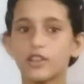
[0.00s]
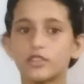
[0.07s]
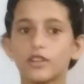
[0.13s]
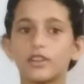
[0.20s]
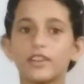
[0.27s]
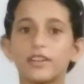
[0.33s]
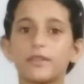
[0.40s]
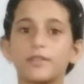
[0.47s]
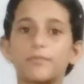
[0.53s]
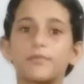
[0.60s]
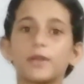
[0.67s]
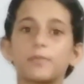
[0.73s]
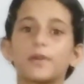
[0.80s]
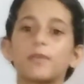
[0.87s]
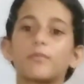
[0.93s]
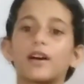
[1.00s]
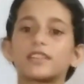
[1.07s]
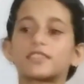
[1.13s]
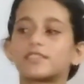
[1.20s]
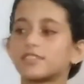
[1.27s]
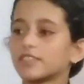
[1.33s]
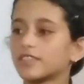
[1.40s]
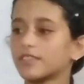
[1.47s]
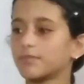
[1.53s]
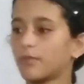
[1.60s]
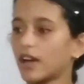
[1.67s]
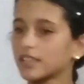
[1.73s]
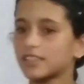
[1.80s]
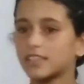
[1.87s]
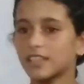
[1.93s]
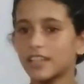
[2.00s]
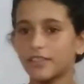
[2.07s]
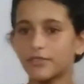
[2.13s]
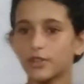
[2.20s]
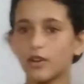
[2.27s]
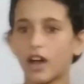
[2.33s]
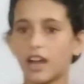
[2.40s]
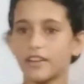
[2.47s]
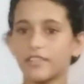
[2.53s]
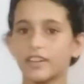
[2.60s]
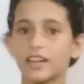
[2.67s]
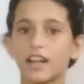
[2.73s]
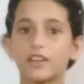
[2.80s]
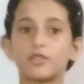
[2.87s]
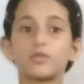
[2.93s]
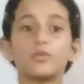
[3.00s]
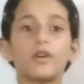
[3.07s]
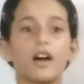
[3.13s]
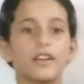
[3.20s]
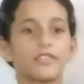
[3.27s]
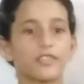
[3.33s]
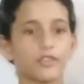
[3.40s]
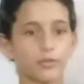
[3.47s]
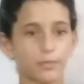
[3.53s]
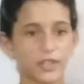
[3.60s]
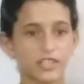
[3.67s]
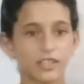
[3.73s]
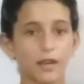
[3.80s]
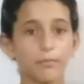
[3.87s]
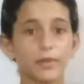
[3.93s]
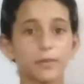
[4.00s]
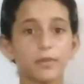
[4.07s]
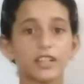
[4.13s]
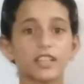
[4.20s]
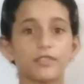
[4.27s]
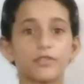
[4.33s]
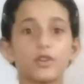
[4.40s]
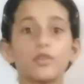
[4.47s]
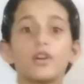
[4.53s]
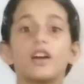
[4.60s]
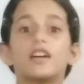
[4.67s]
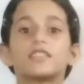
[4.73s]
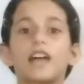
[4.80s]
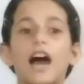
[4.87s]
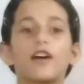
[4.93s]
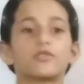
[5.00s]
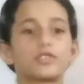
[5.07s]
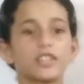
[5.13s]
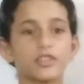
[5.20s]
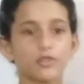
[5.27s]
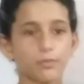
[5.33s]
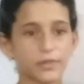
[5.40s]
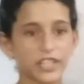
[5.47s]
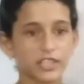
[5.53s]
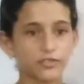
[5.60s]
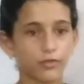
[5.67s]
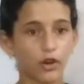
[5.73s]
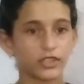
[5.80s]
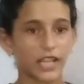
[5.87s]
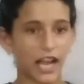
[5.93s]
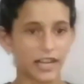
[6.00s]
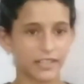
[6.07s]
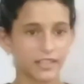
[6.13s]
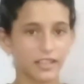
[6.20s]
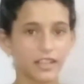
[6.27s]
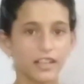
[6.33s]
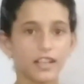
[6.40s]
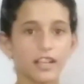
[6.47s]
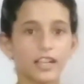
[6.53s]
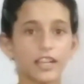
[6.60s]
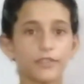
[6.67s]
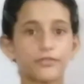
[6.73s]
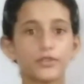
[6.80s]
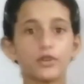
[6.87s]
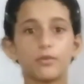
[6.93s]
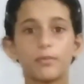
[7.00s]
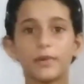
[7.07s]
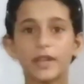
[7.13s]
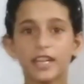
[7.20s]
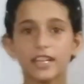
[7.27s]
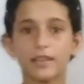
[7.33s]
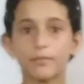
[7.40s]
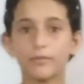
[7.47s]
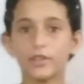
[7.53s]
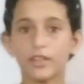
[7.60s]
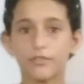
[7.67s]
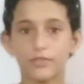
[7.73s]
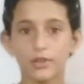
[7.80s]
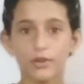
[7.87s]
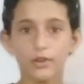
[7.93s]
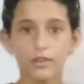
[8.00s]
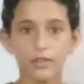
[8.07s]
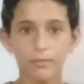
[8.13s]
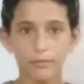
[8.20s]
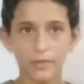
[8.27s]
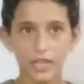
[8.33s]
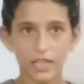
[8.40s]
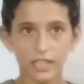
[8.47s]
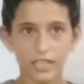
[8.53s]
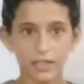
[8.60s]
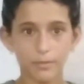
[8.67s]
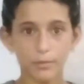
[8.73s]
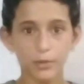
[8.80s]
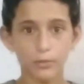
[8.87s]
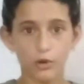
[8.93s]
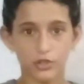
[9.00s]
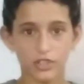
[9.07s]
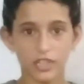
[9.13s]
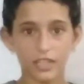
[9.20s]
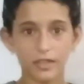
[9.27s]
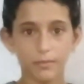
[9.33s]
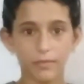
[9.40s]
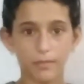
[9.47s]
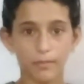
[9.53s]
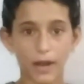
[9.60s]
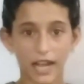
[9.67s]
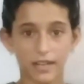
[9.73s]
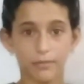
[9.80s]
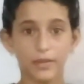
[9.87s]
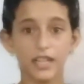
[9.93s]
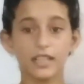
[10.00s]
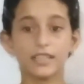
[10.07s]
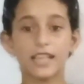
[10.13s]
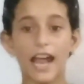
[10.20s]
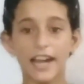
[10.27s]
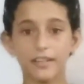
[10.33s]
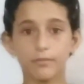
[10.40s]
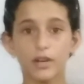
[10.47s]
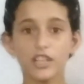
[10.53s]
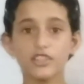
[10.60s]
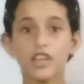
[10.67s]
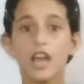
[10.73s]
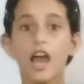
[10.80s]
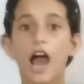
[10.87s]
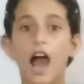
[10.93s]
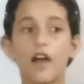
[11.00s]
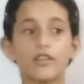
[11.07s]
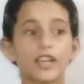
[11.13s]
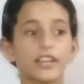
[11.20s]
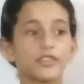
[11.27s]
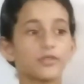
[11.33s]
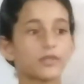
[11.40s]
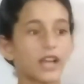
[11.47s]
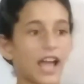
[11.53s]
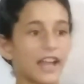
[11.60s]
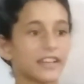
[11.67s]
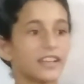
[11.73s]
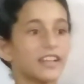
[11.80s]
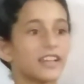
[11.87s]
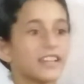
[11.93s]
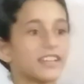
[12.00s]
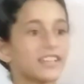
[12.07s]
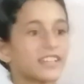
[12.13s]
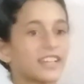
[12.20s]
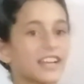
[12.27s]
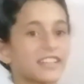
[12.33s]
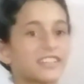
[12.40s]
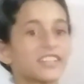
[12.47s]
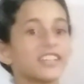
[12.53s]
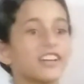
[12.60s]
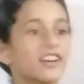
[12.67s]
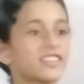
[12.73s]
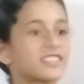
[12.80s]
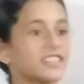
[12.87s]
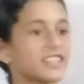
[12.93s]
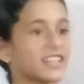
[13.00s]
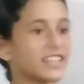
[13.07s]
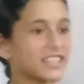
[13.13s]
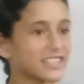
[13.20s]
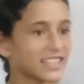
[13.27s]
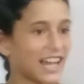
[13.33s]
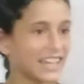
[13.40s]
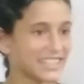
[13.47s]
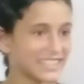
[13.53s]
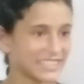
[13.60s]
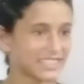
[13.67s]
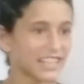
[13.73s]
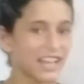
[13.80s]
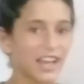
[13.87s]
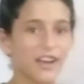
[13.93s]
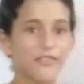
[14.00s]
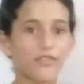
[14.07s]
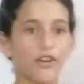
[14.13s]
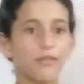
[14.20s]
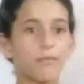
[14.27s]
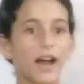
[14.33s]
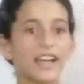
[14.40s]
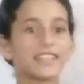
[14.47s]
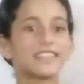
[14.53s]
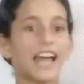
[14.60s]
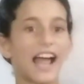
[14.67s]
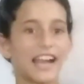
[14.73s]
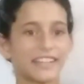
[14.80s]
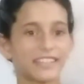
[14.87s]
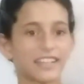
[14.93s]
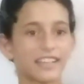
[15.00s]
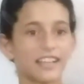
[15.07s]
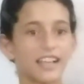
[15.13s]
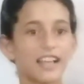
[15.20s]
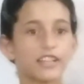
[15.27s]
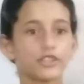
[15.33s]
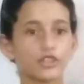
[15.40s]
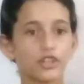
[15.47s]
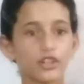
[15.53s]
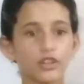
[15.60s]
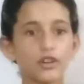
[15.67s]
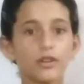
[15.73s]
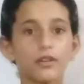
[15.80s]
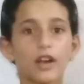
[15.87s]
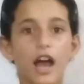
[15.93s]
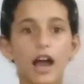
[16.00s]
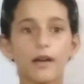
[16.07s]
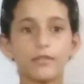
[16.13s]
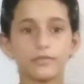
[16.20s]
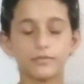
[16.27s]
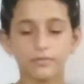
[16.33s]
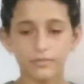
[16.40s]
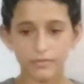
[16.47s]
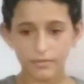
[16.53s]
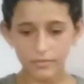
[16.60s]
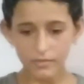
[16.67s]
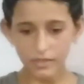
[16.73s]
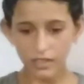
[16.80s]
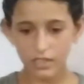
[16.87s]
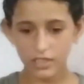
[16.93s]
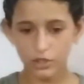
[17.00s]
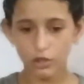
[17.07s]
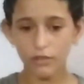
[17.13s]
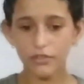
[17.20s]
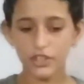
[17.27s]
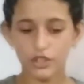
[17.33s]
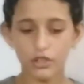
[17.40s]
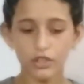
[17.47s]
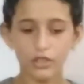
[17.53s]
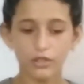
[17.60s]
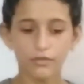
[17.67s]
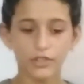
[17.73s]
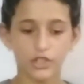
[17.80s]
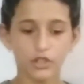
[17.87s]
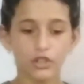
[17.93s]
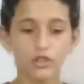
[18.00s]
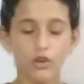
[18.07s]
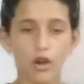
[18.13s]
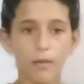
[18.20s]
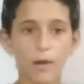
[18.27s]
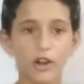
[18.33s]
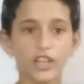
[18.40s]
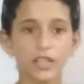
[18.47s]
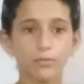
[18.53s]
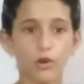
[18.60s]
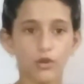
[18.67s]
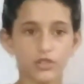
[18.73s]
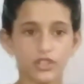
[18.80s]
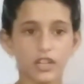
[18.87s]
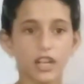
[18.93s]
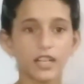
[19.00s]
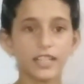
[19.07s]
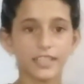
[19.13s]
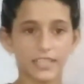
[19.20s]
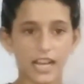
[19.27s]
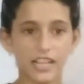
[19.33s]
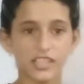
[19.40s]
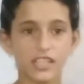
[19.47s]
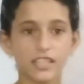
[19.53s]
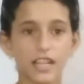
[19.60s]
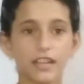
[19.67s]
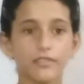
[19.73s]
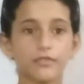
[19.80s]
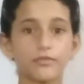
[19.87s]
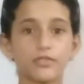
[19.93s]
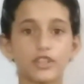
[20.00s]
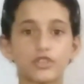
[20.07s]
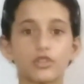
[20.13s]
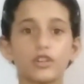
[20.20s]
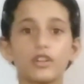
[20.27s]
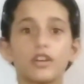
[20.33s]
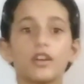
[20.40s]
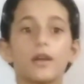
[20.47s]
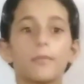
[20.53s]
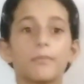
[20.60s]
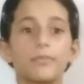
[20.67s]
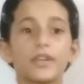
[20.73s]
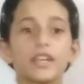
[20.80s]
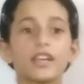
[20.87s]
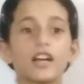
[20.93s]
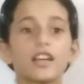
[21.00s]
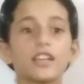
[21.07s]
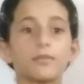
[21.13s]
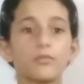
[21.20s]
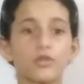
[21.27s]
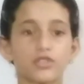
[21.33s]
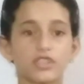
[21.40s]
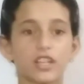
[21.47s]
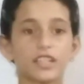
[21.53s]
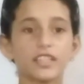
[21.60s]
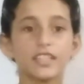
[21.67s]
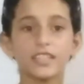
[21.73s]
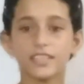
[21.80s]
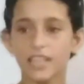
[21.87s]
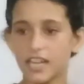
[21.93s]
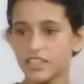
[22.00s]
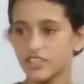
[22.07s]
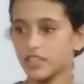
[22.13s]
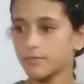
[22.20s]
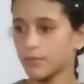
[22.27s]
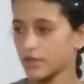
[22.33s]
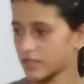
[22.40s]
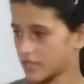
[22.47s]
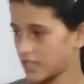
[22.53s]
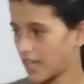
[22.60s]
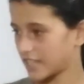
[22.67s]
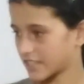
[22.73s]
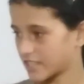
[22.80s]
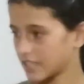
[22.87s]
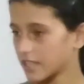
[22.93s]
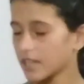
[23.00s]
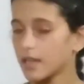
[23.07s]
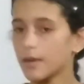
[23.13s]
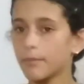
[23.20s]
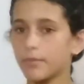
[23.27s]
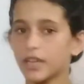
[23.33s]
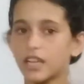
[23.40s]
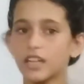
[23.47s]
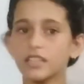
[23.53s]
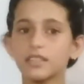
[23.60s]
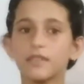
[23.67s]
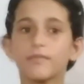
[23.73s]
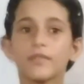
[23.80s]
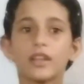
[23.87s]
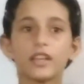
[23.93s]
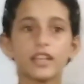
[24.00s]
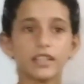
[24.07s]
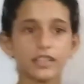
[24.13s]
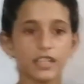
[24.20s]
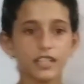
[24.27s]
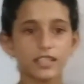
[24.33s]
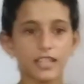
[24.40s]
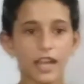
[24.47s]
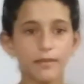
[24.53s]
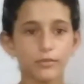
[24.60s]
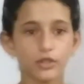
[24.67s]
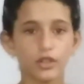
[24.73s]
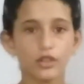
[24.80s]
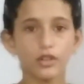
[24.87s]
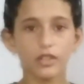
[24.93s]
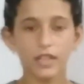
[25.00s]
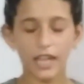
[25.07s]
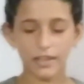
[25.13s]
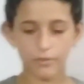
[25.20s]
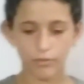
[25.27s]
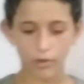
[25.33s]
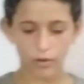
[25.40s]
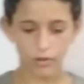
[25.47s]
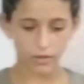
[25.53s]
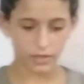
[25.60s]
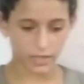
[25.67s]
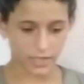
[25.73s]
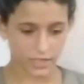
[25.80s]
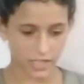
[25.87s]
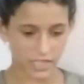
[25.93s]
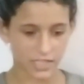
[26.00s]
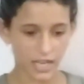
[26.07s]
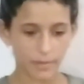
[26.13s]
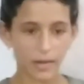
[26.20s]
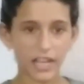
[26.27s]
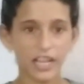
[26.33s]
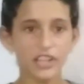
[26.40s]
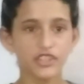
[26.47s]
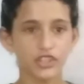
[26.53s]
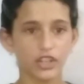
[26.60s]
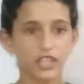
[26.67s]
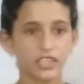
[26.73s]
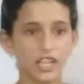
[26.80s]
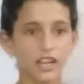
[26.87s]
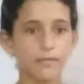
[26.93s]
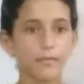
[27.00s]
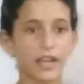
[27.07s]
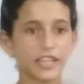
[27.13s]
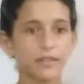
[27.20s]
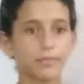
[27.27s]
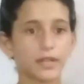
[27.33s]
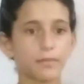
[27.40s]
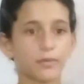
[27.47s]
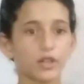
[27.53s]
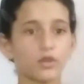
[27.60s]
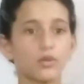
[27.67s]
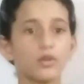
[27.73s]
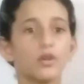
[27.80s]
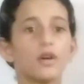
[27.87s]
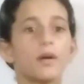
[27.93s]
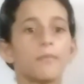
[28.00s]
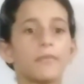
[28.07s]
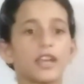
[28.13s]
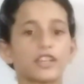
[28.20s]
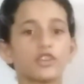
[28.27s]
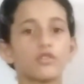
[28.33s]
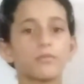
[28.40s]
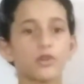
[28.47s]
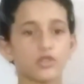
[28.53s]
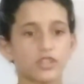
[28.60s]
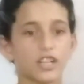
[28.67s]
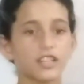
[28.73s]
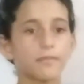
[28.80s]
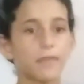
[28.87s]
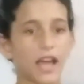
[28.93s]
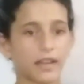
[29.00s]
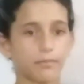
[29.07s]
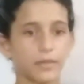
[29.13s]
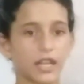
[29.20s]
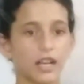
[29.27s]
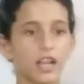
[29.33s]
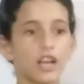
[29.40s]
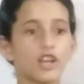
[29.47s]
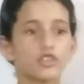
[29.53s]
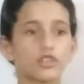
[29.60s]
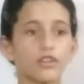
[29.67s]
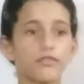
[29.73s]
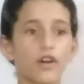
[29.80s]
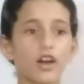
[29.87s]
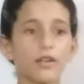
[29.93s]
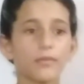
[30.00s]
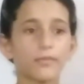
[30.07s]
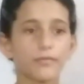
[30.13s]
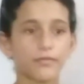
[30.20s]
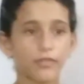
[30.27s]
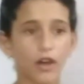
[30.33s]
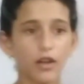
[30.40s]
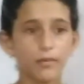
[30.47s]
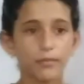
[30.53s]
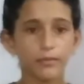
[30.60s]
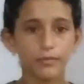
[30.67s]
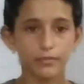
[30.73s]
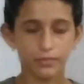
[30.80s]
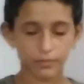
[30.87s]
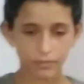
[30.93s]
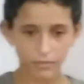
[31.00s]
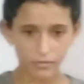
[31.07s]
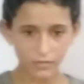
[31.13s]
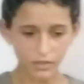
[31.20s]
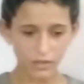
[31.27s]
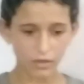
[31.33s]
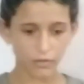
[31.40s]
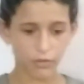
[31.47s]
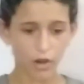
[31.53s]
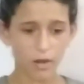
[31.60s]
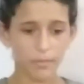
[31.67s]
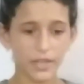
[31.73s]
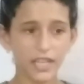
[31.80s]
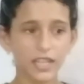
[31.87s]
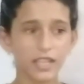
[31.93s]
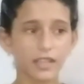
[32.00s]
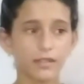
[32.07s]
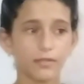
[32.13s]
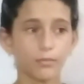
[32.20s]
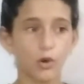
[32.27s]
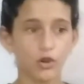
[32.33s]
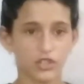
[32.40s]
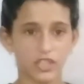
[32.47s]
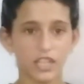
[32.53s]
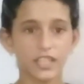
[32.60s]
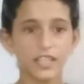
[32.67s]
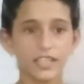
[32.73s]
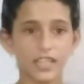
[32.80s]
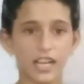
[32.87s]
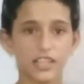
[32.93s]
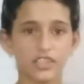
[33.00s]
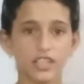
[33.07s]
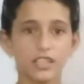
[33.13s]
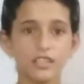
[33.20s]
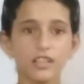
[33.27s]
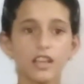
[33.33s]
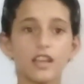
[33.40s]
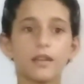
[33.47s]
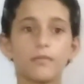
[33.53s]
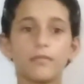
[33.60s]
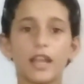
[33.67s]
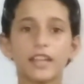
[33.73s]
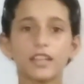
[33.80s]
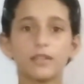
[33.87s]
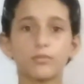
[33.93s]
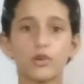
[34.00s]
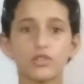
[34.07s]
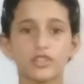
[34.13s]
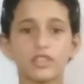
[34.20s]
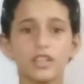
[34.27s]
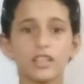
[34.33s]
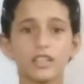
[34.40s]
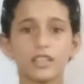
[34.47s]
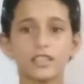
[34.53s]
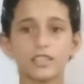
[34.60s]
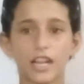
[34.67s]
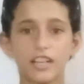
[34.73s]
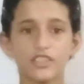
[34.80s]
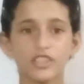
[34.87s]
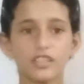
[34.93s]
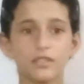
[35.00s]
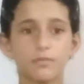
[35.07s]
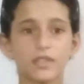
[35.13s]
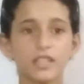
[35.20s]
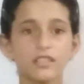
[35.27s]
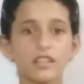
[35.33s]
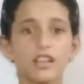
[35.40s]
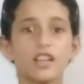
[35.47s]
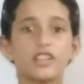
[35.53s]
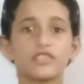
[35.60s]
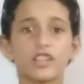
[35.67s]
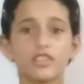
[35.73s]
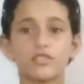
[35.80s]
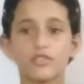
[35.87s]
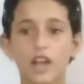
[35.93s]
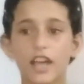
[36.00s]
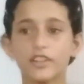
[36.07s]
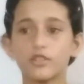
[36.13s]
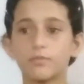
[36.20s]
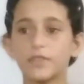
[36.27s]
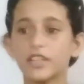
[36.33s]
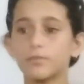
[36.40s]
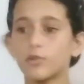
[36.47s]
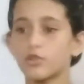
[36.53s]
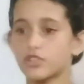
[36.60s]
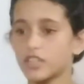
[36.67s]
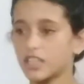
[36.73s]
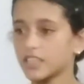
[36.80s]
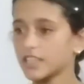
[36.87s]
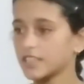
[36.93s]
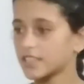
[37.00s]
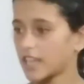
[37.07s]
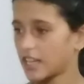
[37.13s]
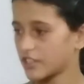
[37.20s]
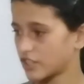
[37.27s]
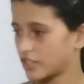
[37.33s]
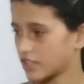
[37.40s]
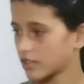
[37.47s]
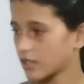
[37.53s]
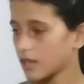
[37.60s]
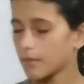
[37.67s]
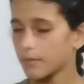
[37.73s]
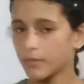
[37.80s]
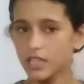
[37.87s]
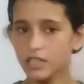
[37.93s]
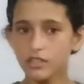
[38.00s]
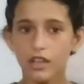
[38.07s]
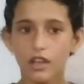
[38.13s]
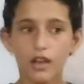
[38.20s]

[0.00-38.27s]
so people must give you 100 or 200 rupees. Some people give you 1000 rupees for that. If you make him emotionally blackmail that much, how can he get tears in his eyes by that? Do you know? So we should know about emotional intelligence, and we should be a emotionally intelligent personality, because in this time, do you know, like in this time, like I shared, there are many people who make you emotionally blackmail. So for be emotionally intelligent, like emotional intelligence means just try to be emotionally intelligent. Means